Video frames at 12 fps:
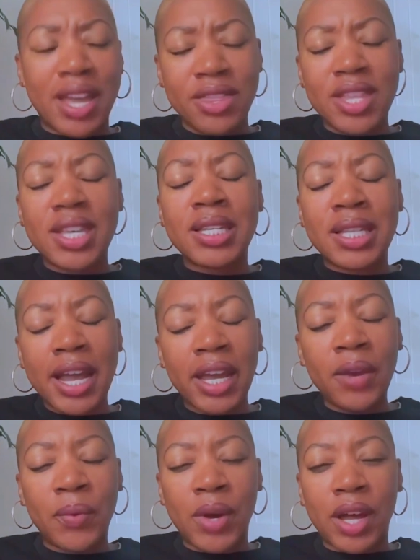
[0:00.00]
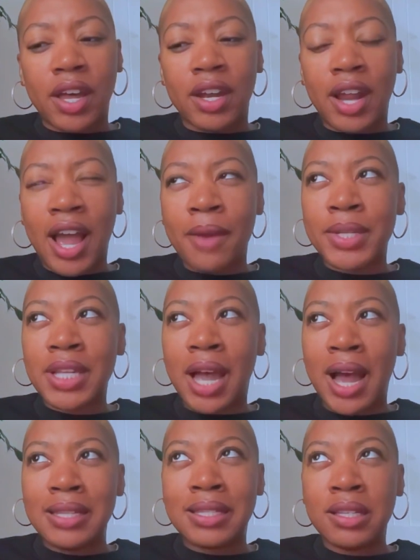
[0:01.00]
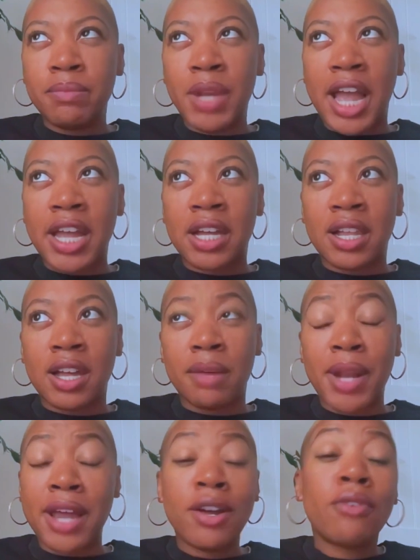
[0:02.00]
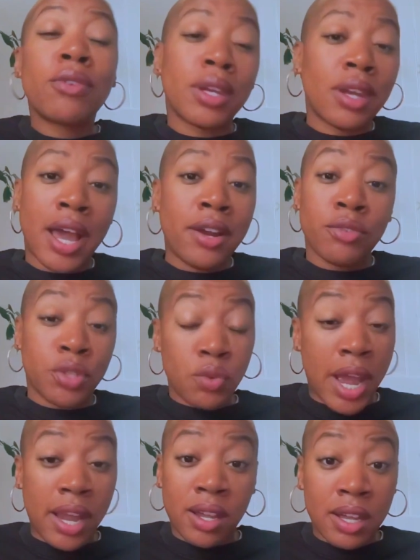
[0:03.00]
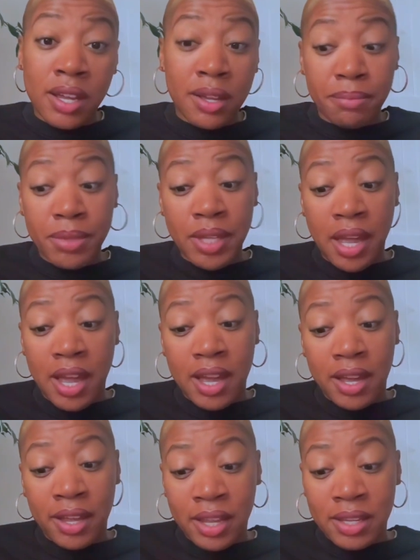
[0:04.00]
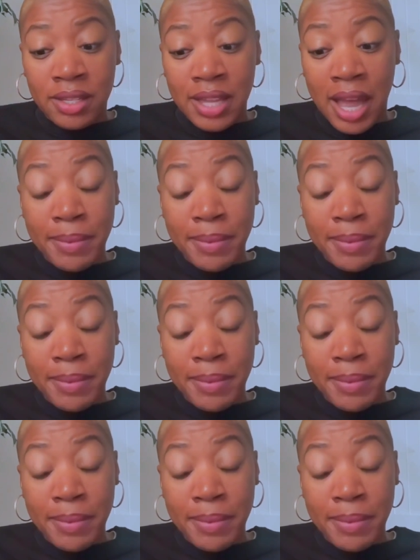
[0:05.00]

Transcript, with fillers: and then the second one i was at some nightclub and i don't i don't do nightclubs because uh, i'd